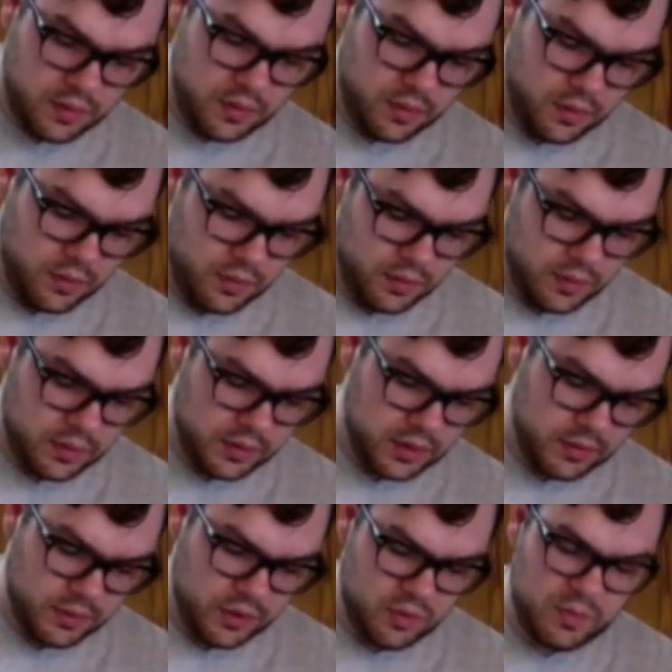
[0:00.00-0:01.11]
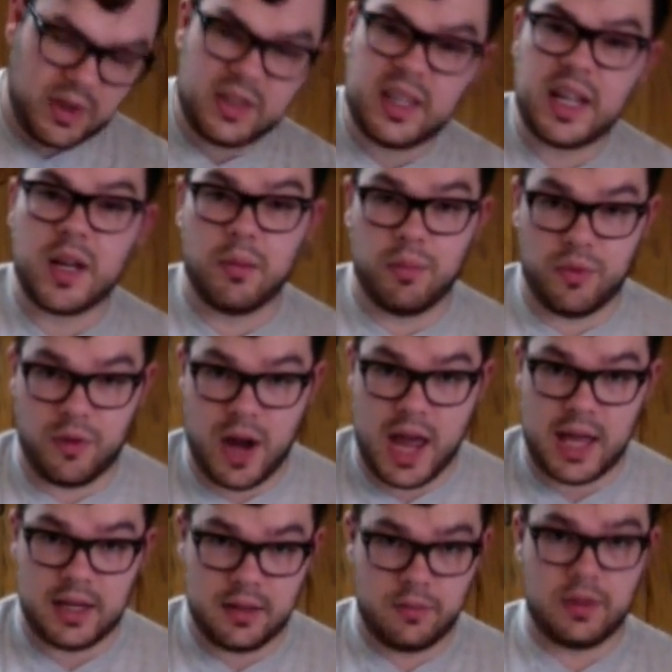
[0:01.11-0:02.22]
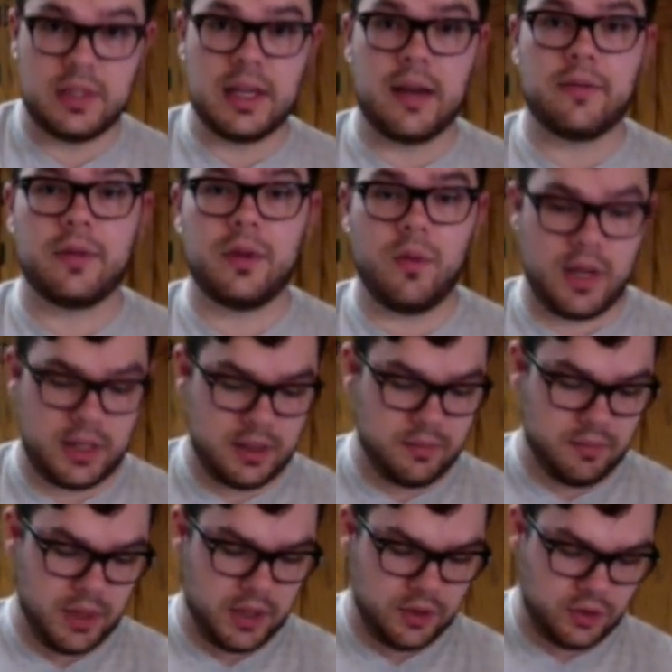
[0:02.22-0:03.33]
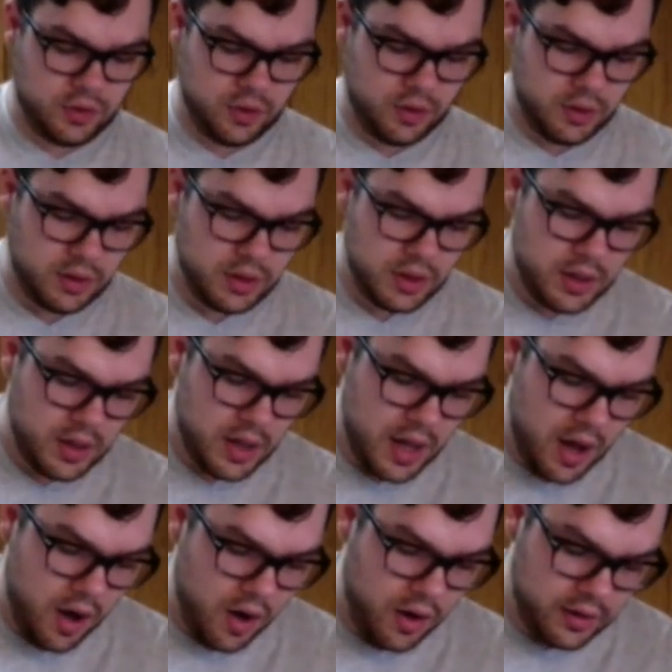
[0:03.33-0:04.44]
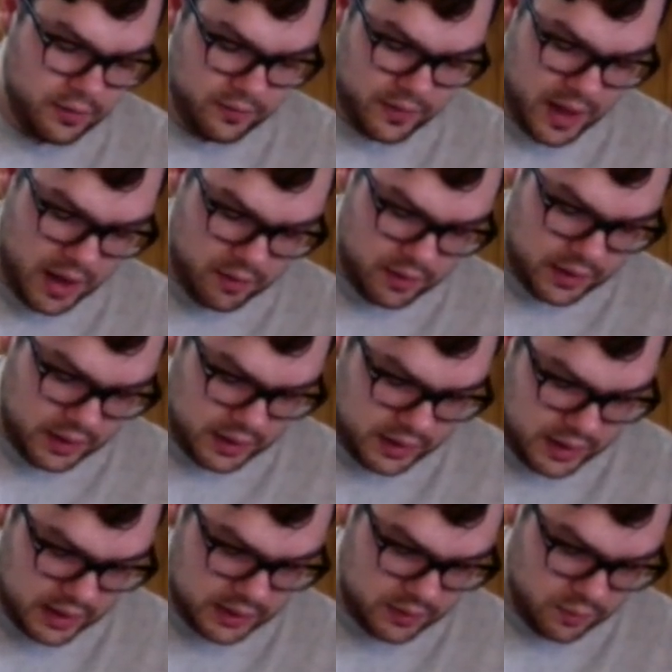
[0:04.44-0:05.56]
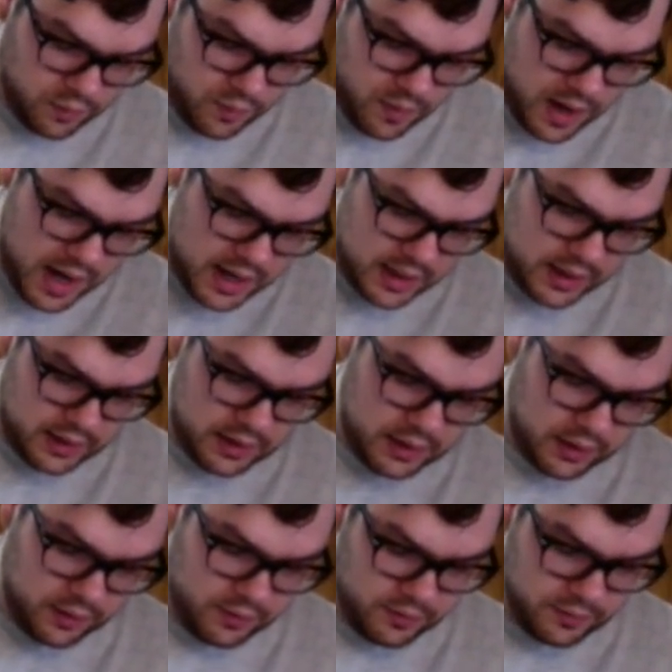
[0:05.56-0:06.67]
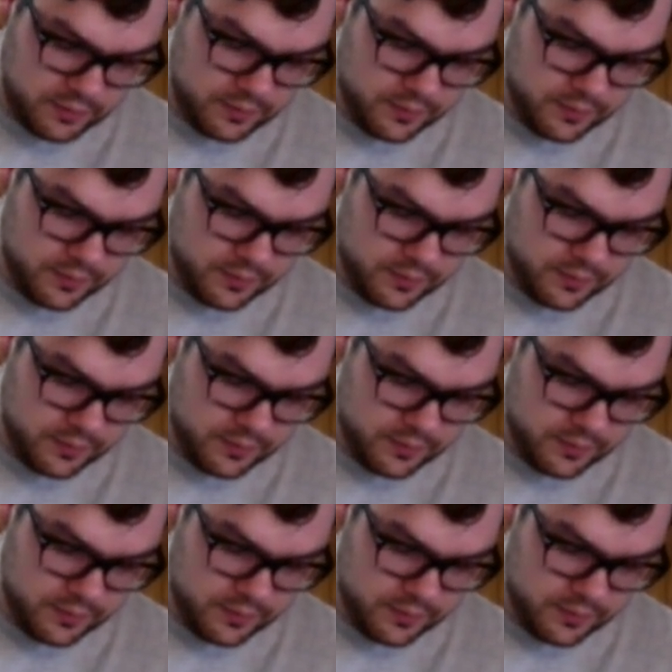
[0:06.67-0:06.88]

Or it's going to be too much like a bread. We definitely want to make sure all the flour gets wet in there.